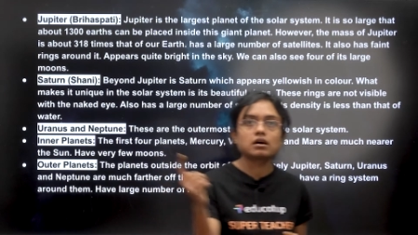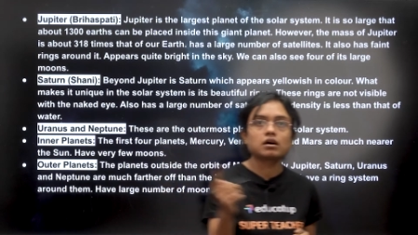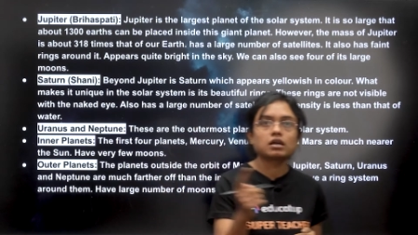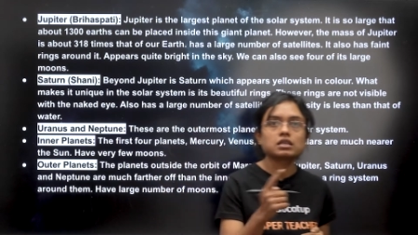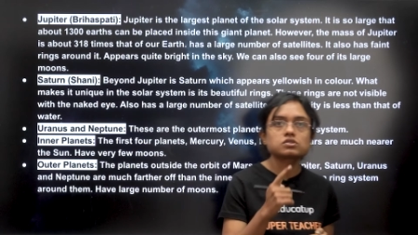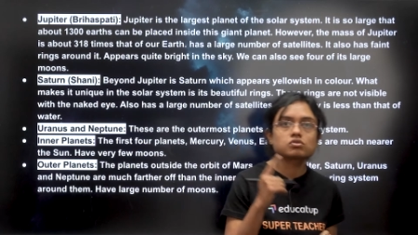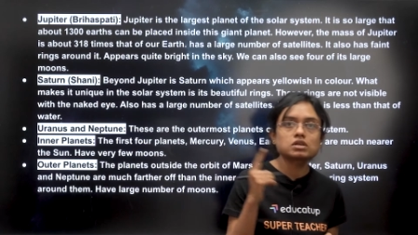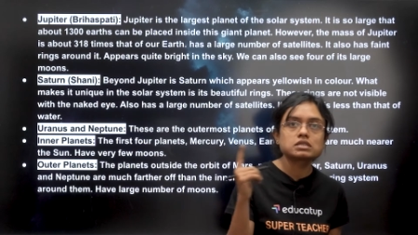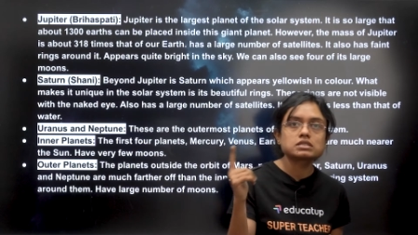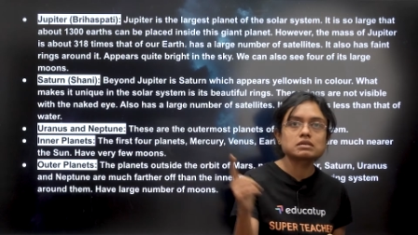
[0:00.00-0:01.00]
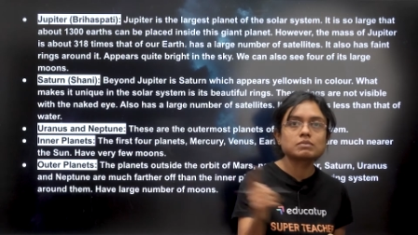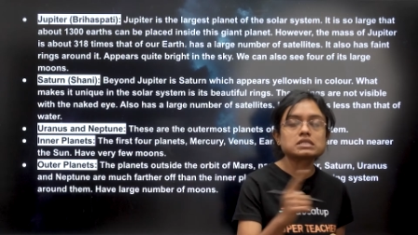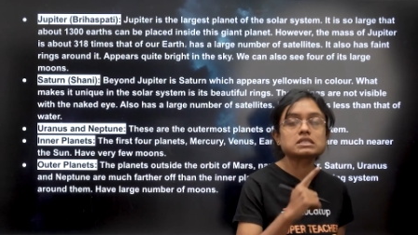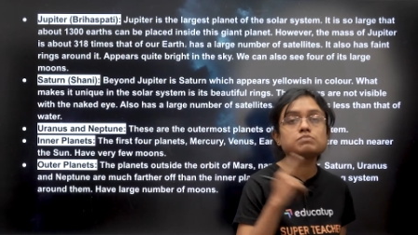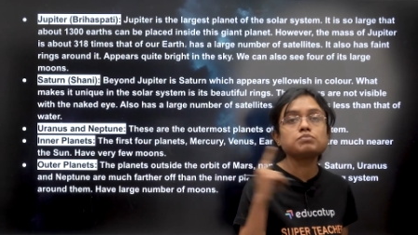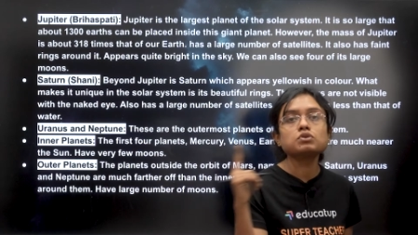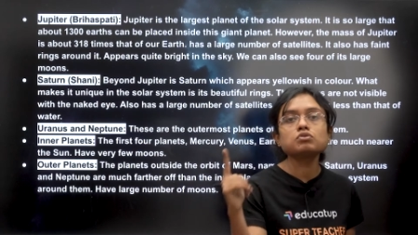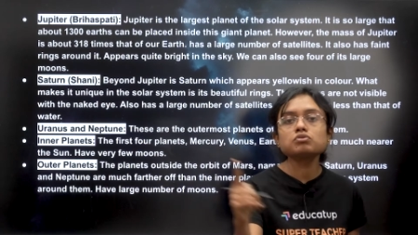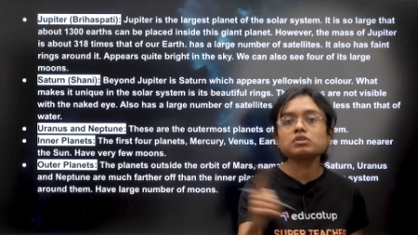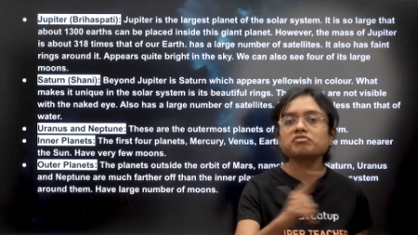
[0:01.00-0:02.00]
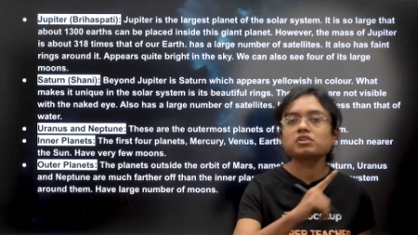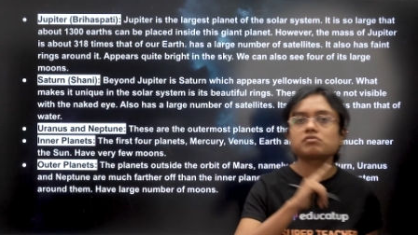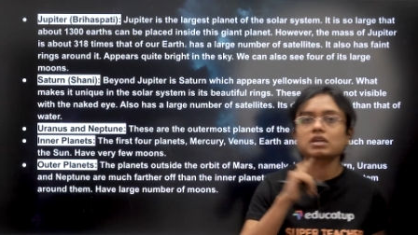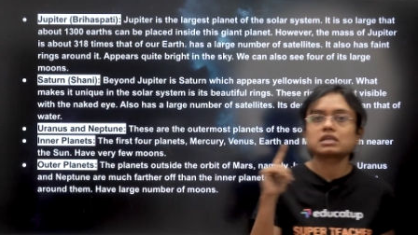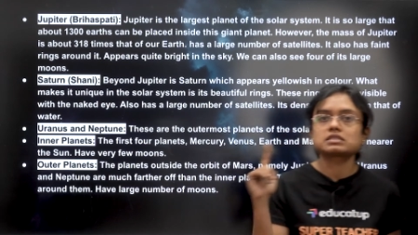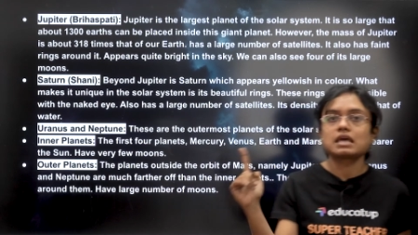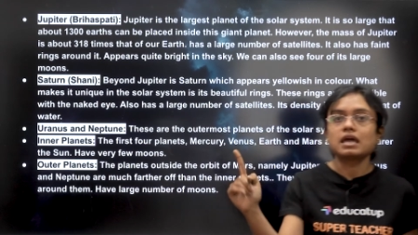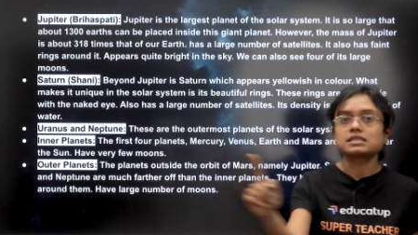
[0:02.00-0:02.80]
in the solar system is its beautiful rings.